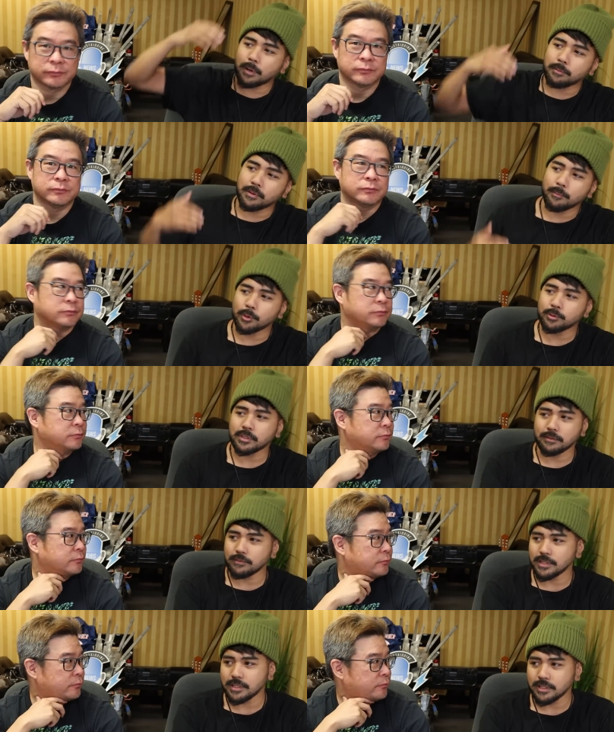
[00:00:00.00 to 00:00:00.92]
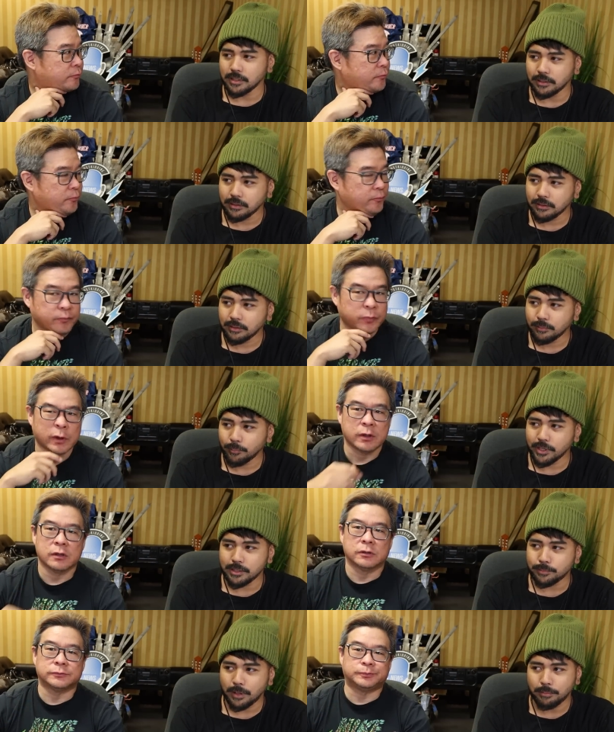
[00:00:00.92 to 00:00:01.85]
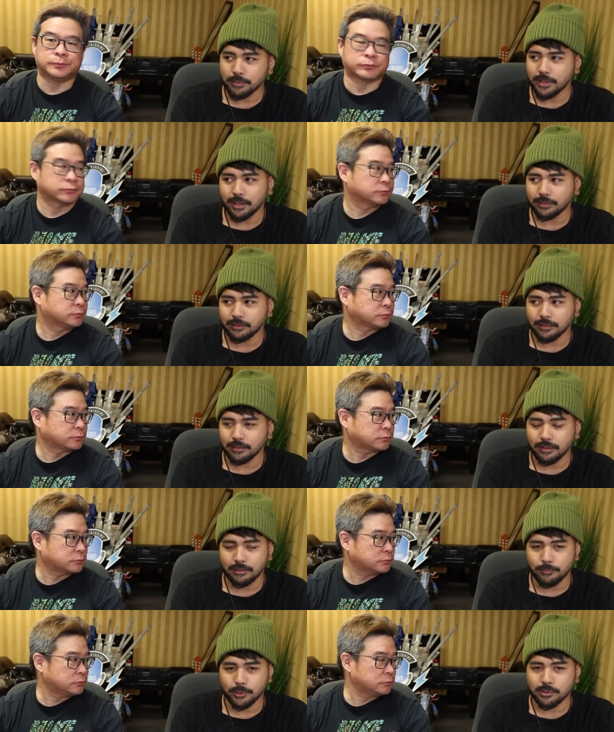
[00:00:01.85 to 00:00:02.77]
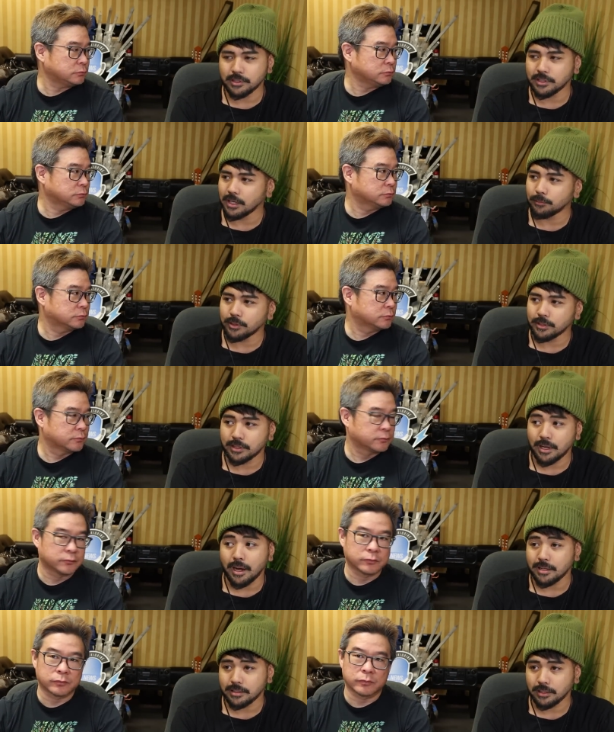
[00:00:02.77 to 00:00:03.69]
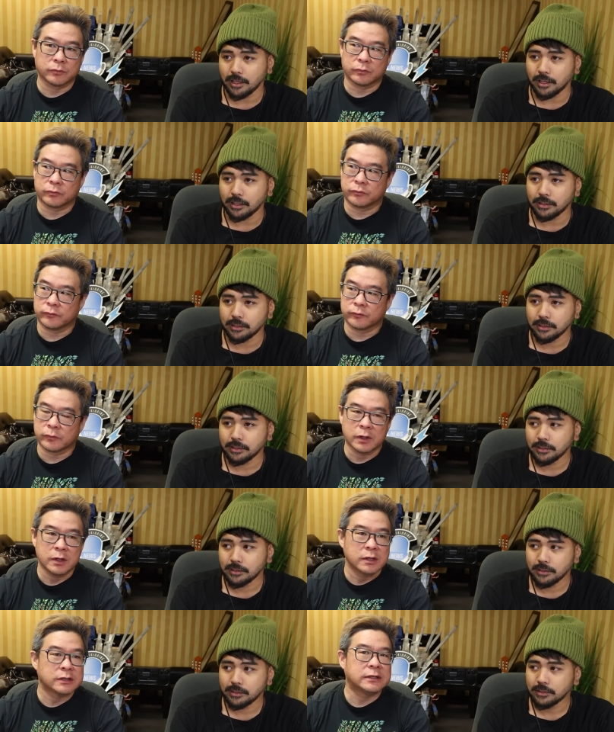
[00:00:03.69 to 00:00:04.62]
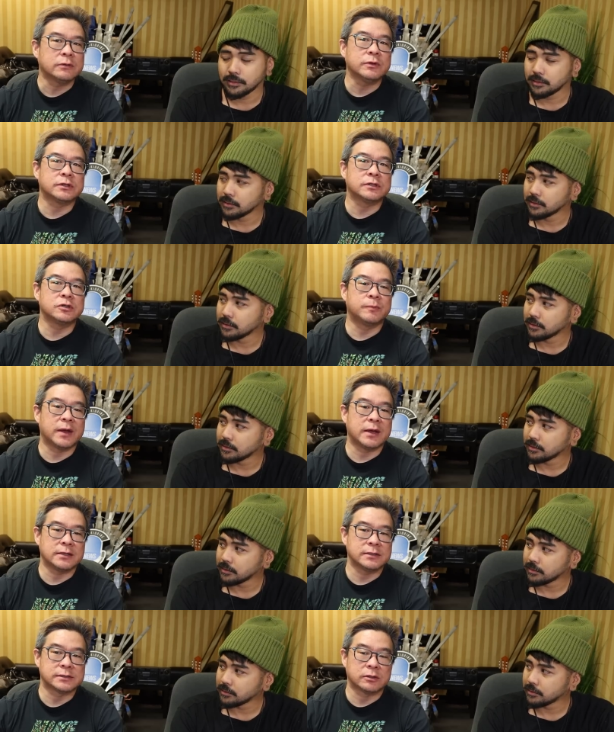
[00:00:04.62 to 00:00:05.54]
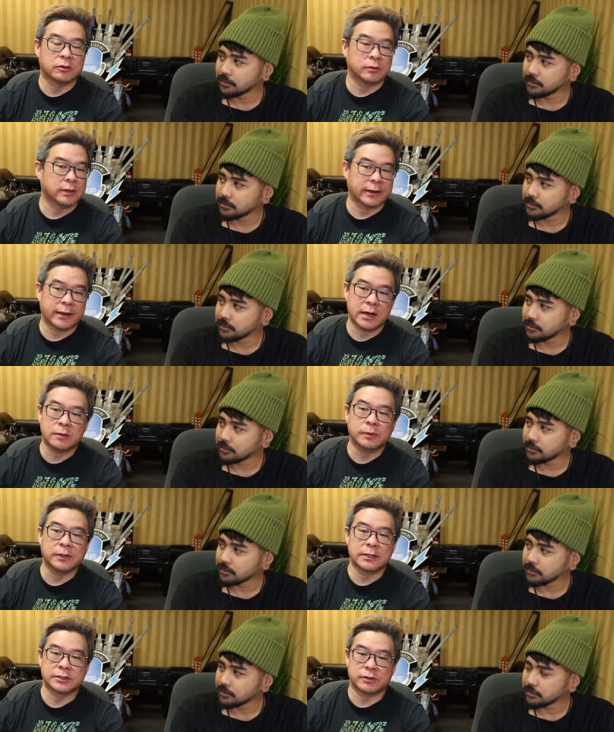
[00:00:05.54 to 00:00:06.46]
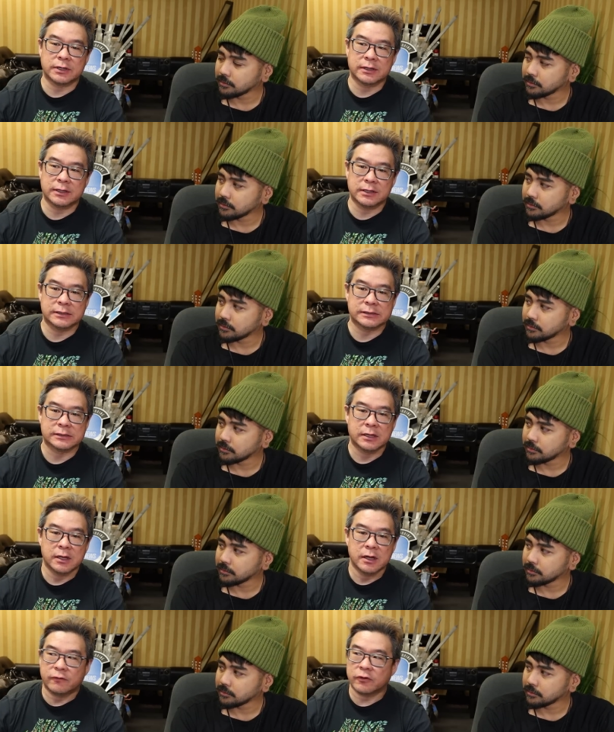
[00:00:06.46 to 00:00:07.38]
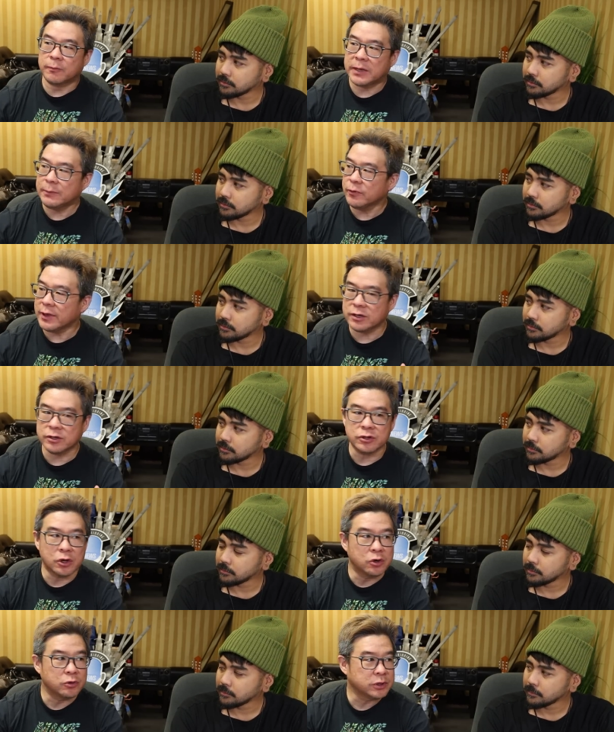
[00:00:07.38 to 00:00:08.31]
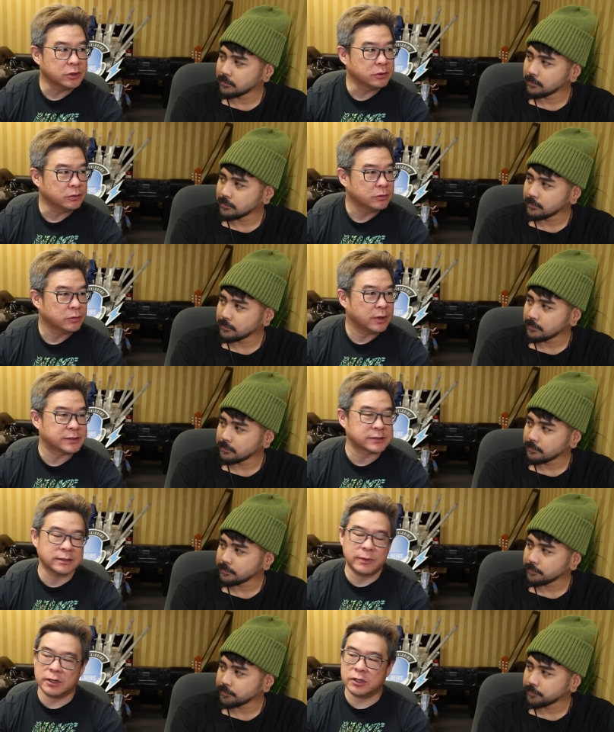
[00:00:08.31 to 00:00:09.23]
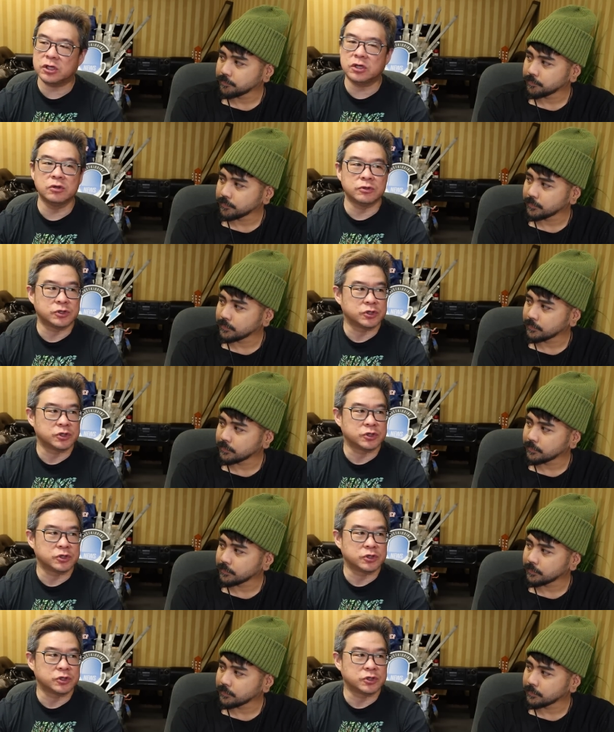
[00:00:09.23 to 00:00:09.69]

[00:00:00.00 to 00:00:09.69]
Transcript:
Speaker 1: probably the most convincing, but it's probably not the most sustainable because it costs
Speaker 2: a lot. Mm. The thing with toupees or like hair plugs or anything is for the people that know you, it's gonna be a huge